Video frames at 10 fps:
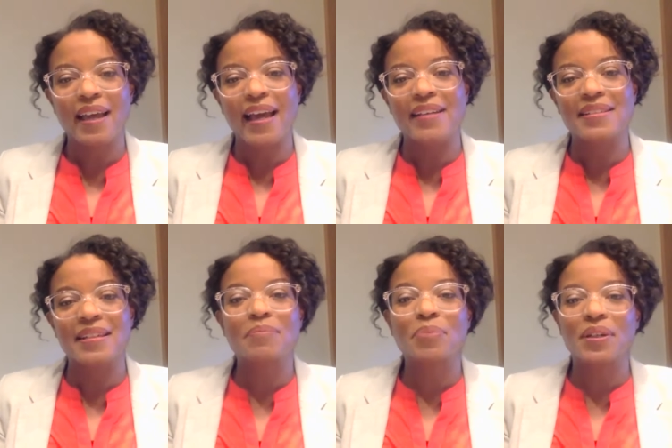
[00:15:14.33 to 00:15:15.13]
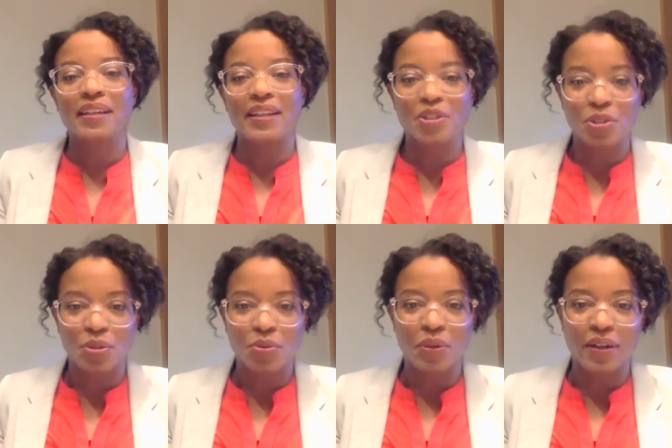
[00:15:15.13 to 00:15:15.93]
as an input
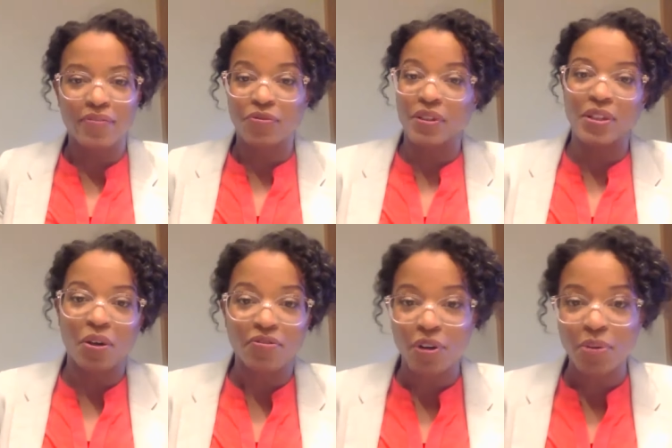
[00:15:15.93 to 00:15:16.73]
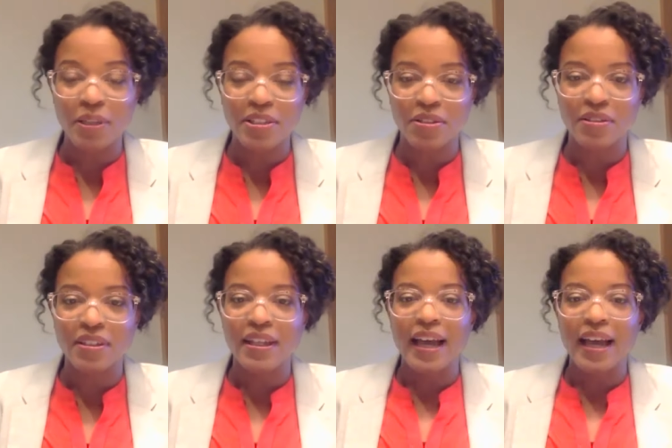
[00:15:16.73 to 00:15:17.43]
into a you know a fermenter